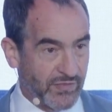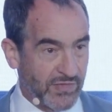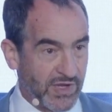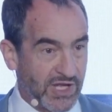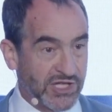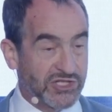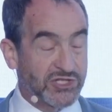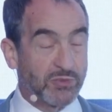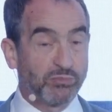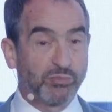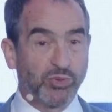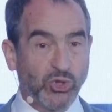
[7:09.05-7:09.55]

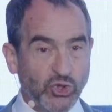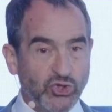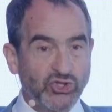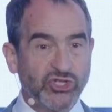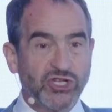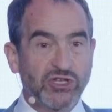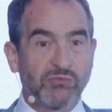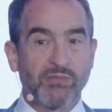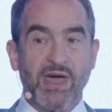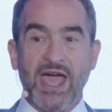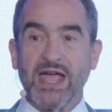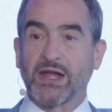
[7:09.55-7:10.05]
It's a
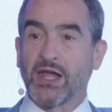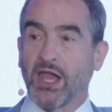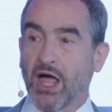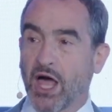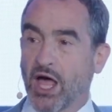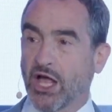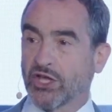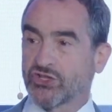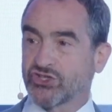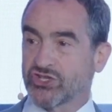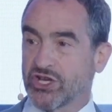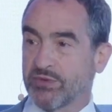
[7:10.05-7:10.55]
pushing back
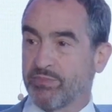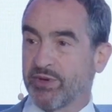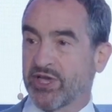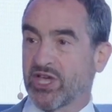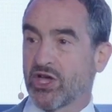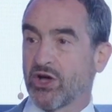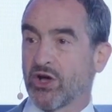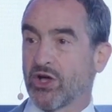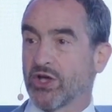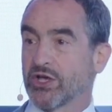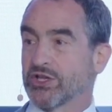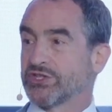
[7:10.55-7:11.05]
largely
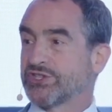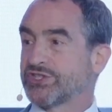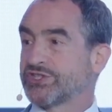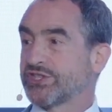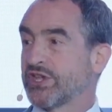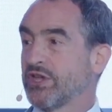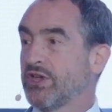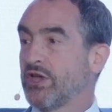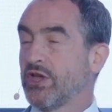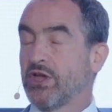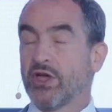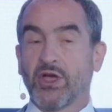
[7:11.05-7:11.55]
because
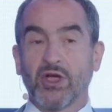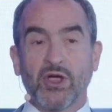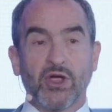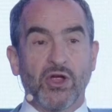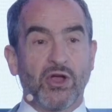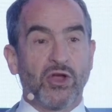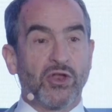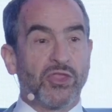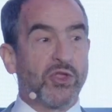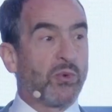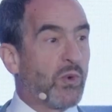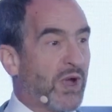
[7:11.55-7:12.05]

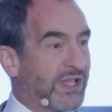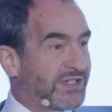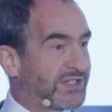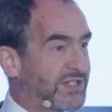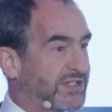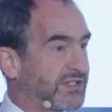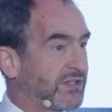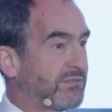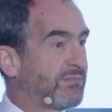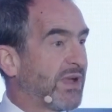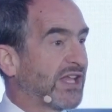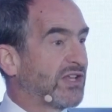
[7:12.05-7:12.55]
the
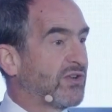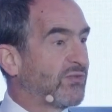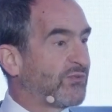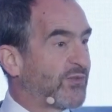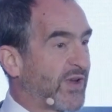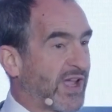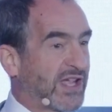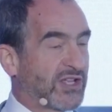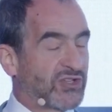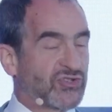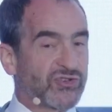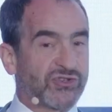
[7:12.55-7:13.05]
Western
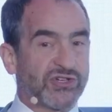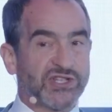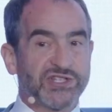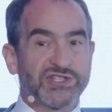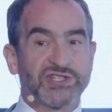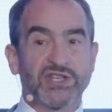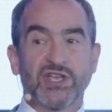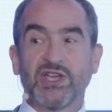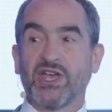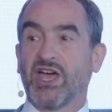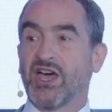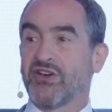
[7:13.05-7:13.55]

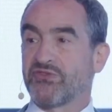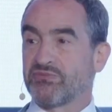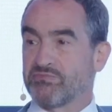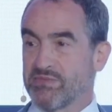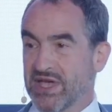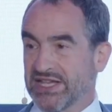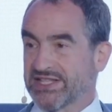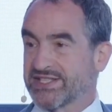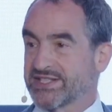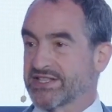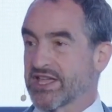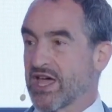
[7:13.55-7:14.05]
manufacturers have
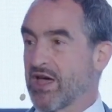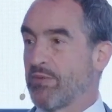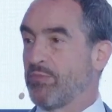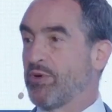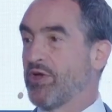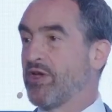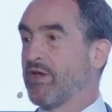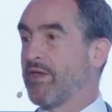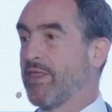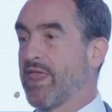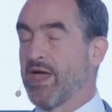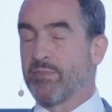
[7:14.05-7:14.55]
messed
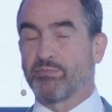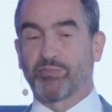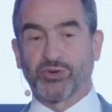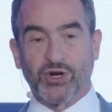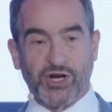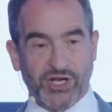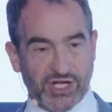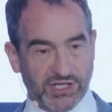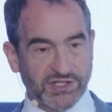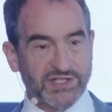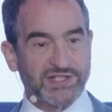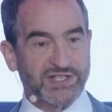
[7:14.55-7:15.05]
up their
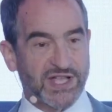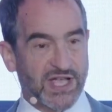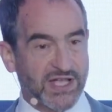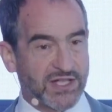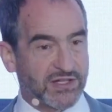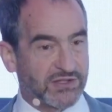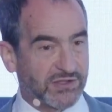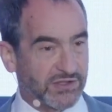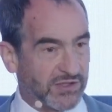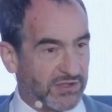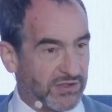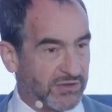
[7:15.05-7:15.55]
product
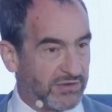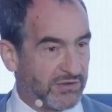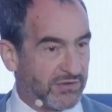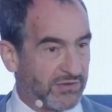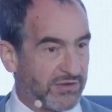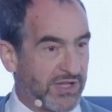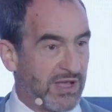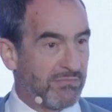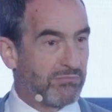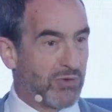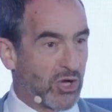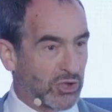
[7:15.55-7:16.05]
cycle,
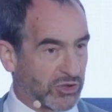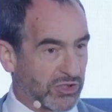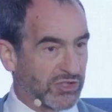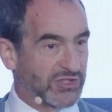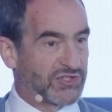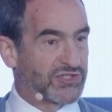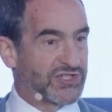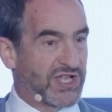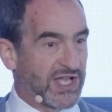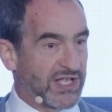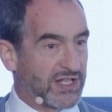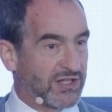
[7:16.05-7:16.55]
their model
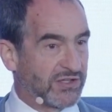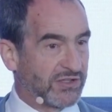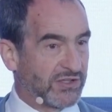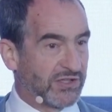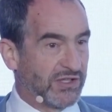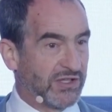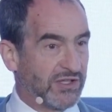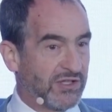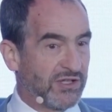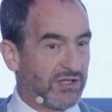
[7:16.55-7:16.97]
cycle.